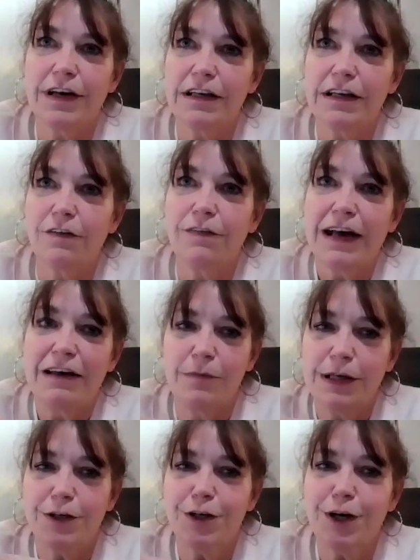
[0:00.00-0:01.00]
you've got, $5
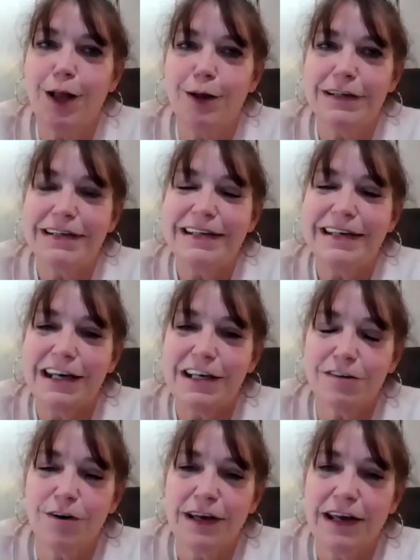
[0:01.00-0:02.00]
million in the
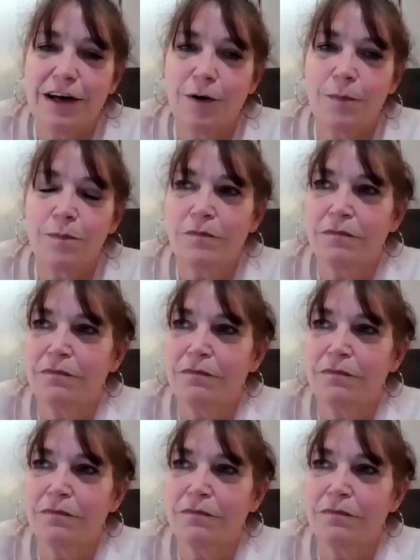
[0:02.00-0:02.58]
escrow account,